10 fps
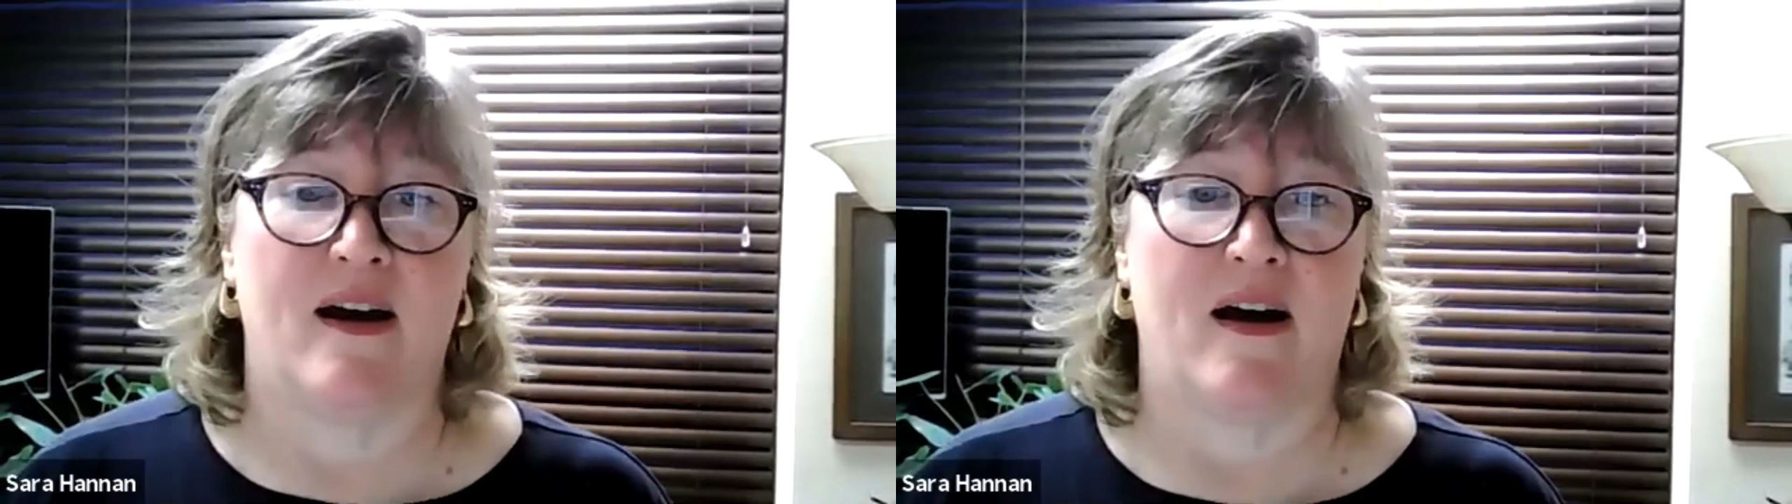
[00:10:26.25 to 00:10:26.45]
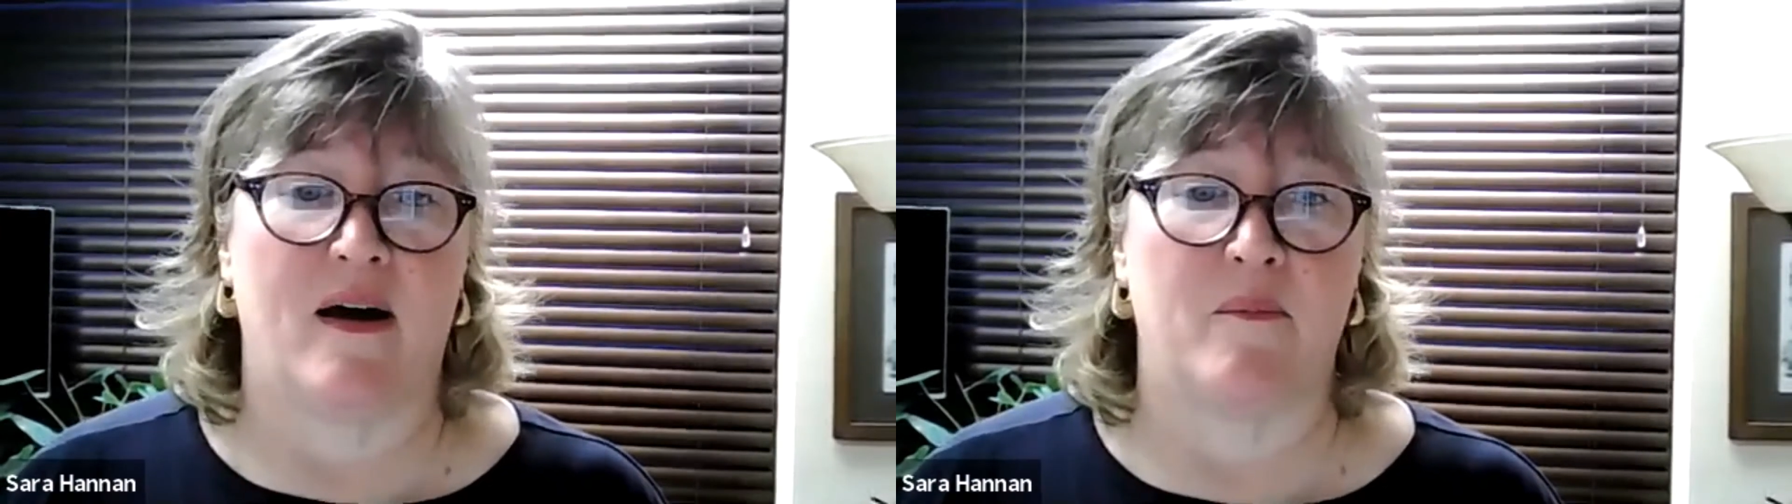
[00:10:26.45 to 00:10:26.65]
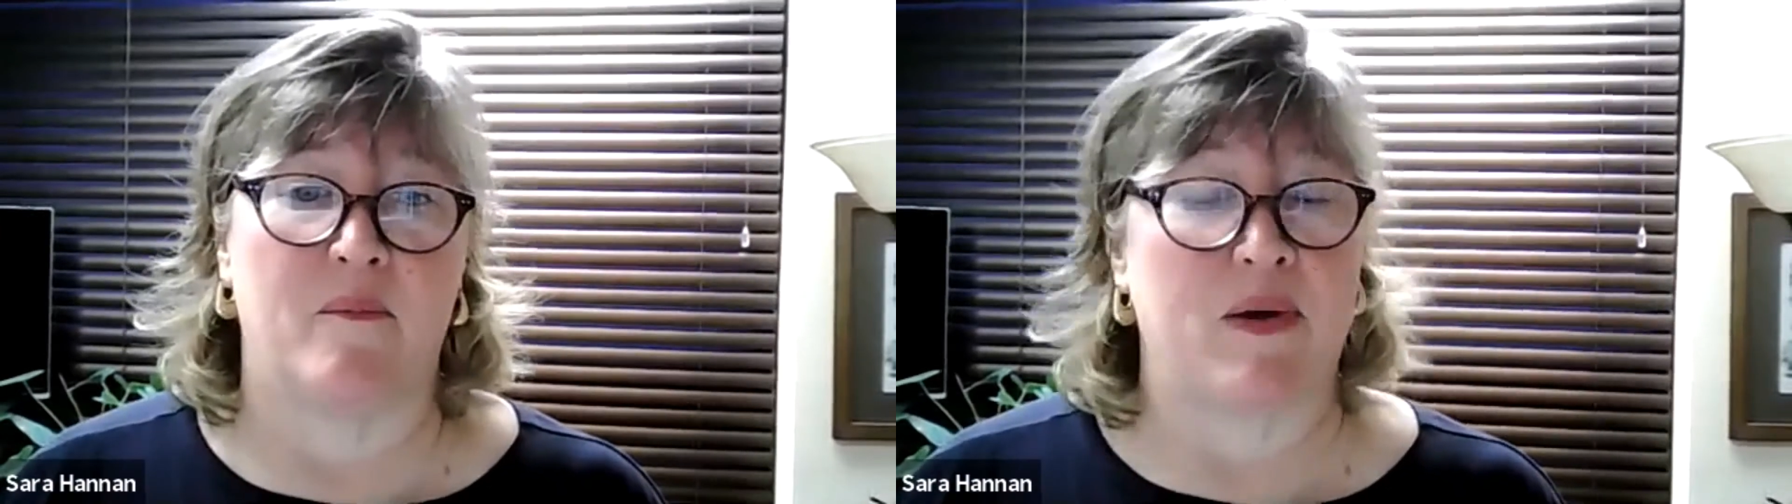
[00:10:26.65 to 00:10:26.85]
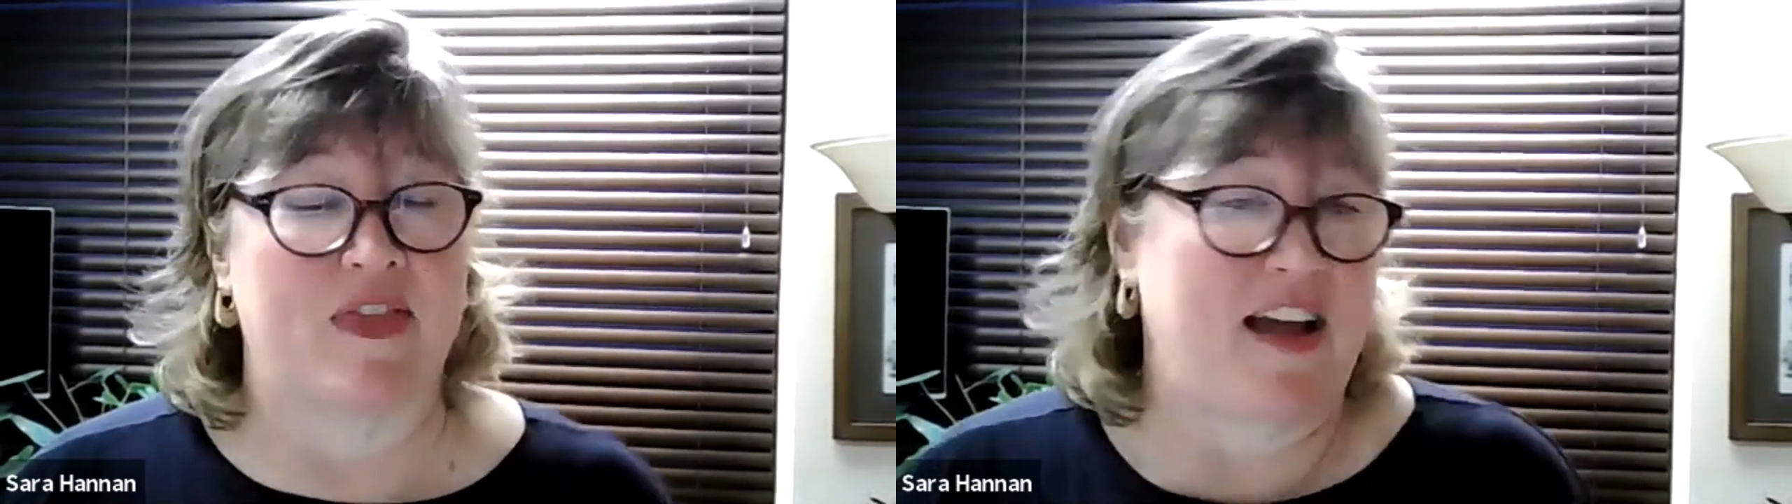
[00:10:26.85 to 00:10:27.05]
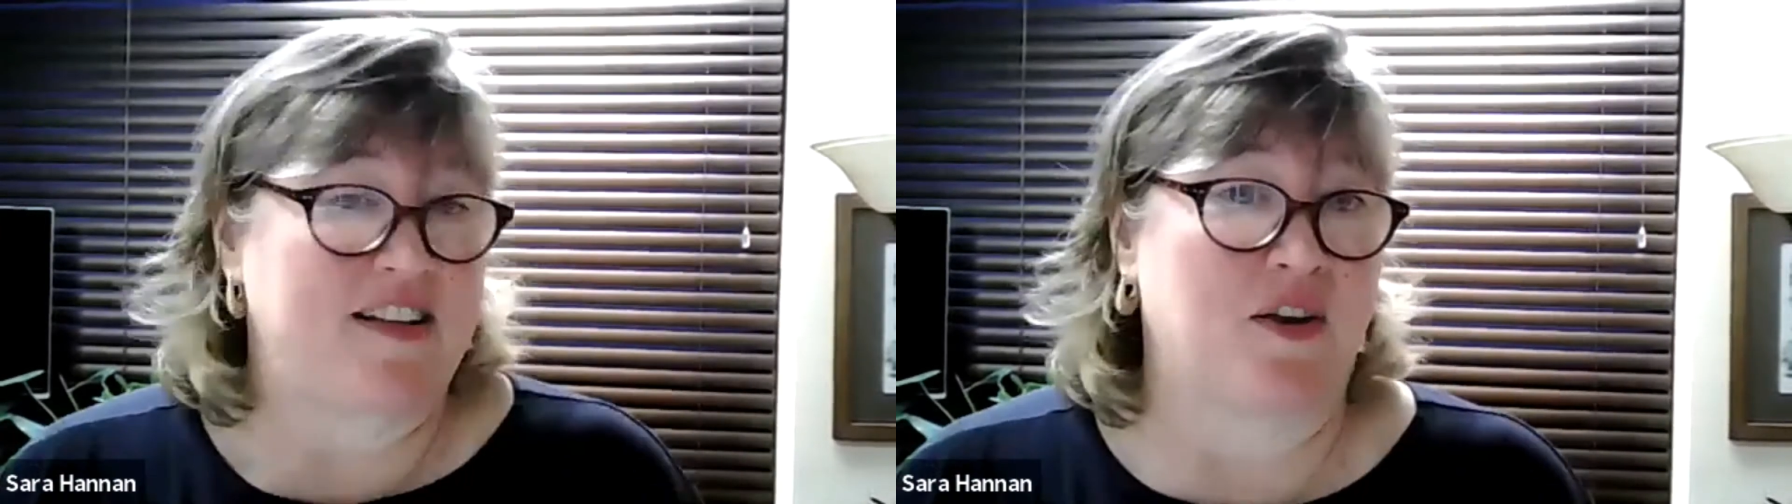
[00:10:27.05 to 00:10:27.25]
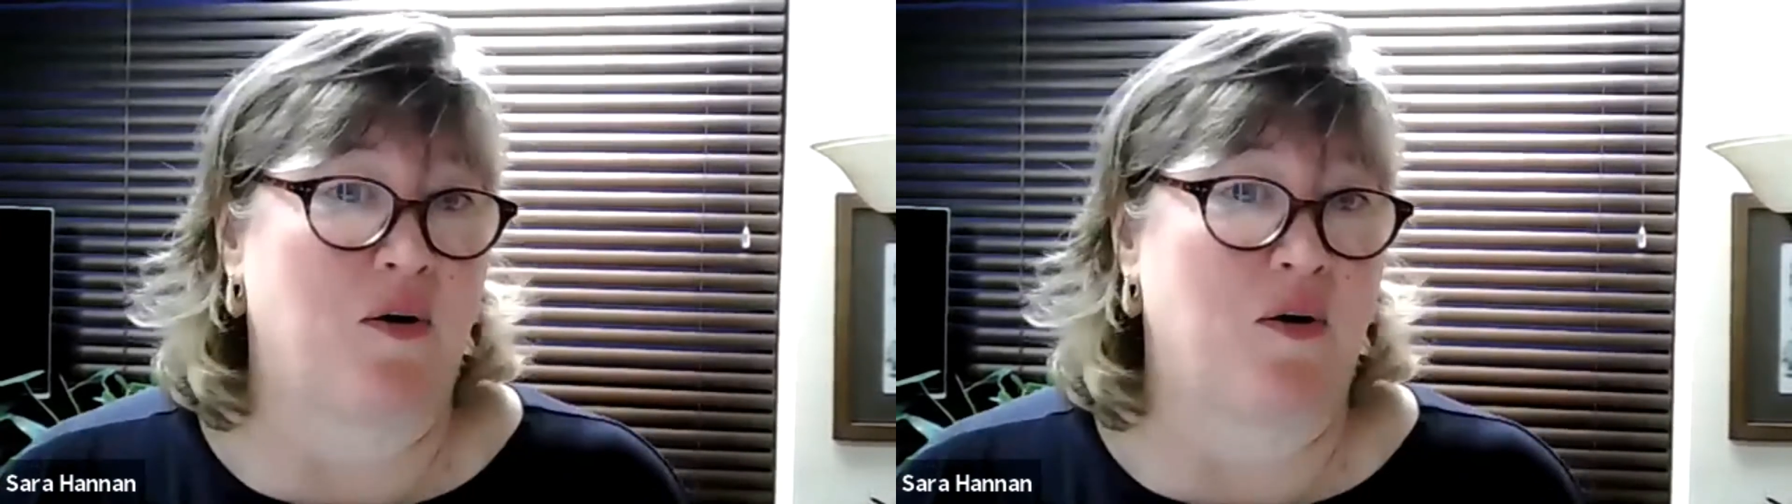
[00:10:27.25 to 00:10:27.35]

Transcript: But that's the